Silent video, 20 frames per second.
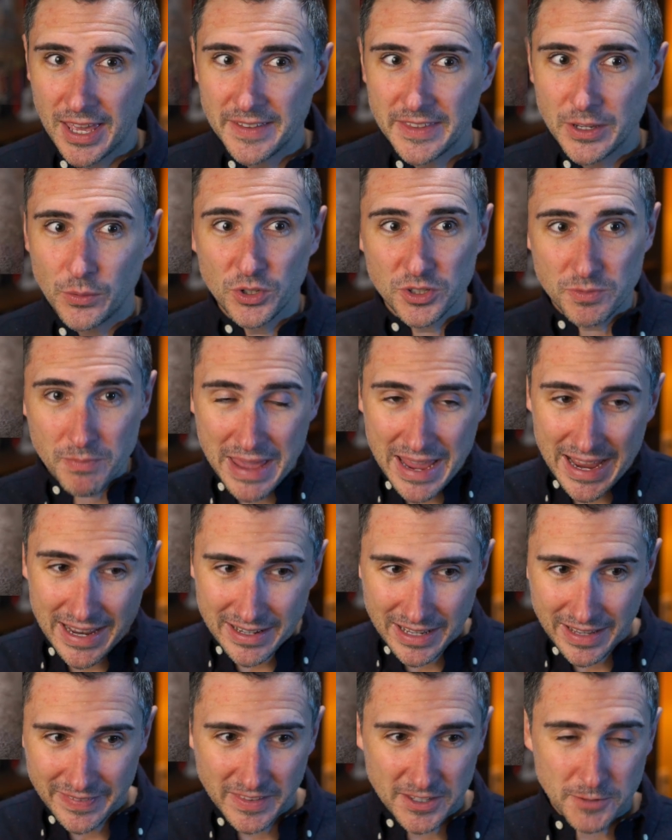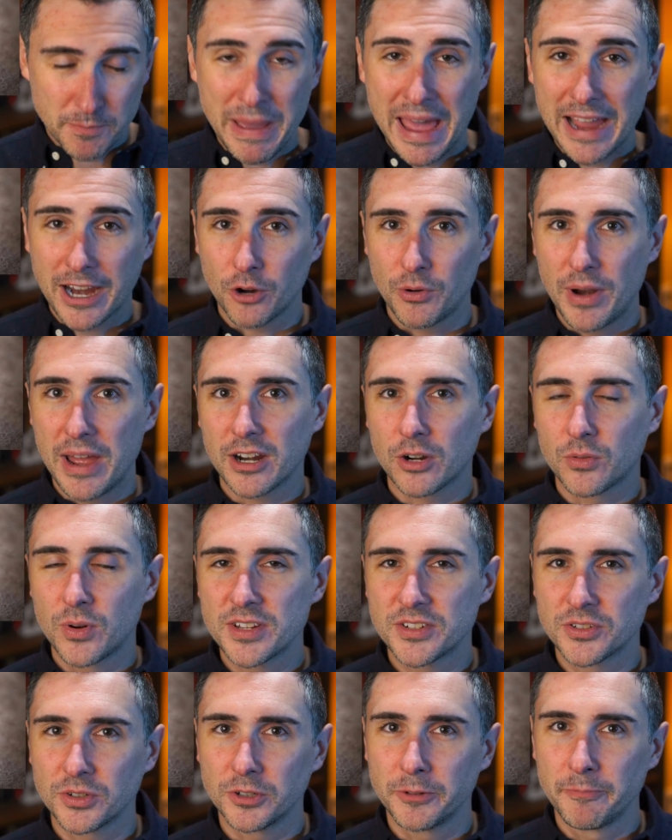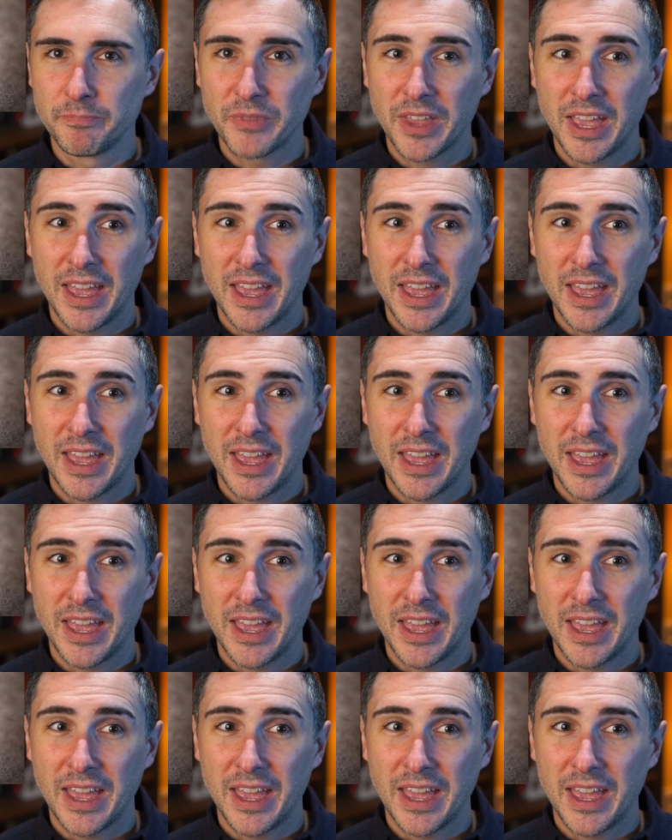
that was made in this Baccarat crystal,